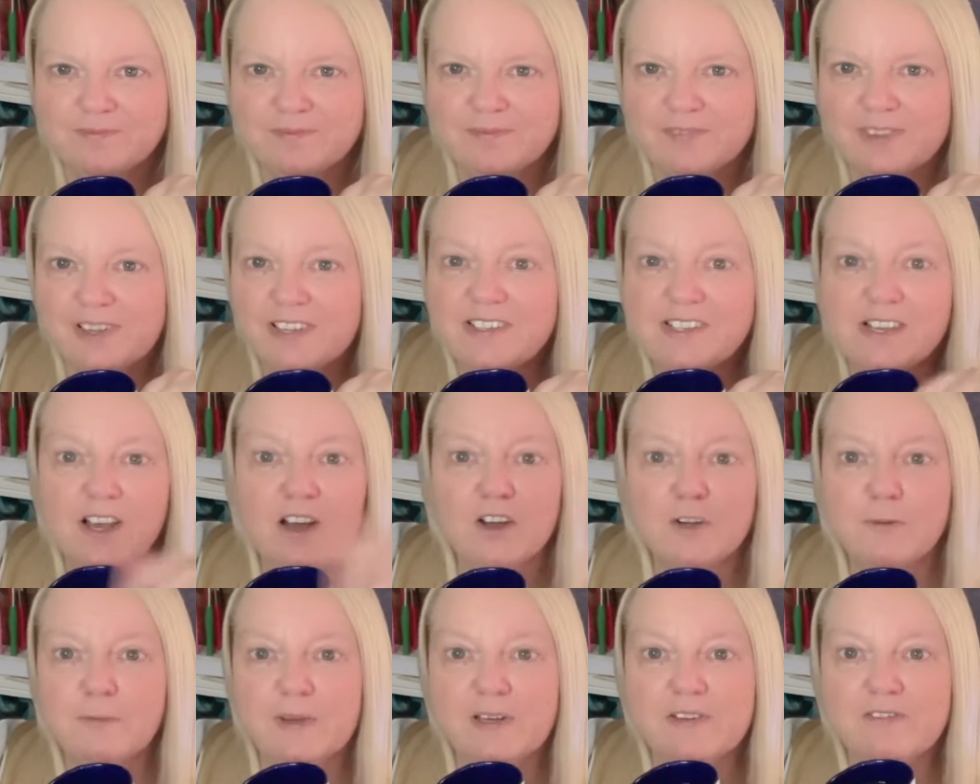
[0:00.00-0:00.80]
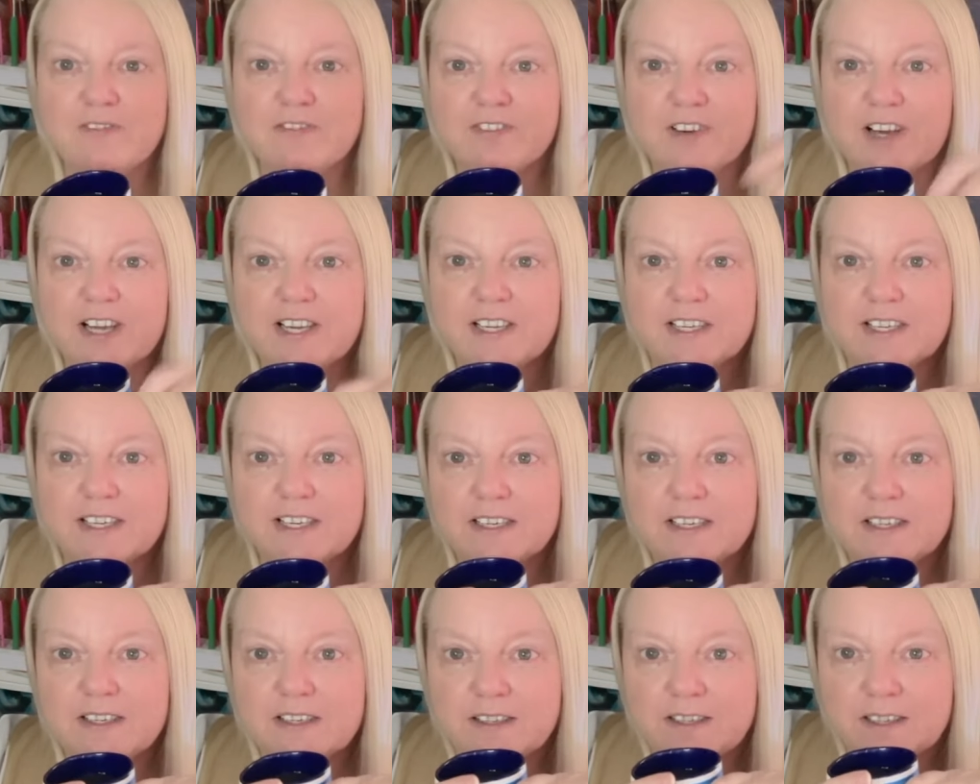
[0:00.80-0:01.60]
It's hard being
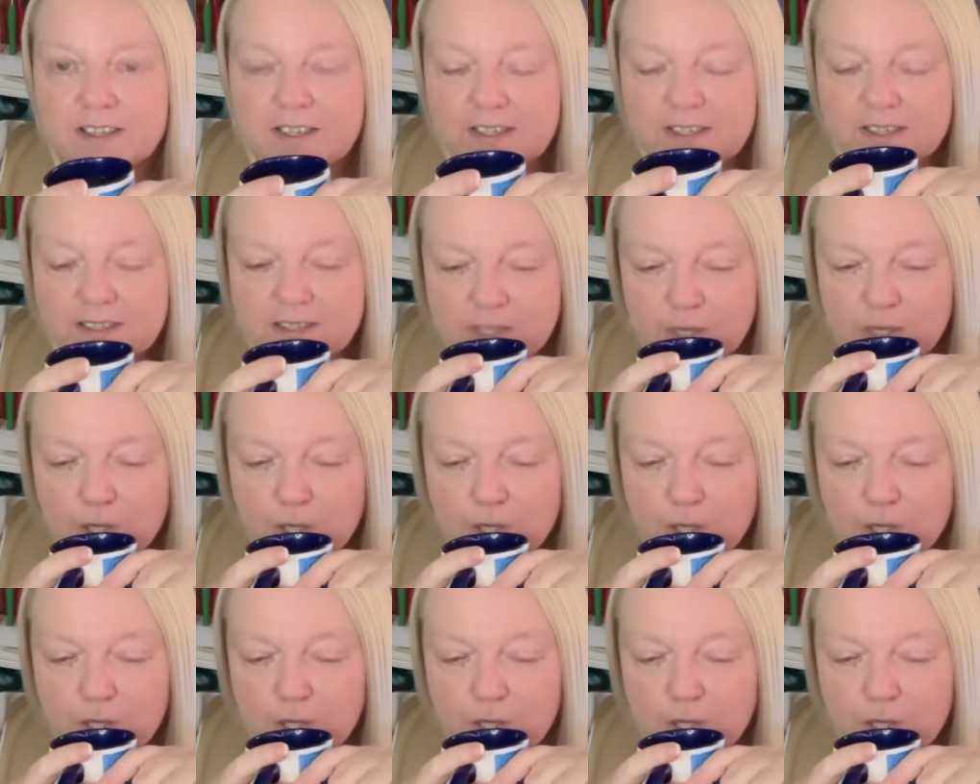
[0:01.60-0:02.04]
flaky. It is.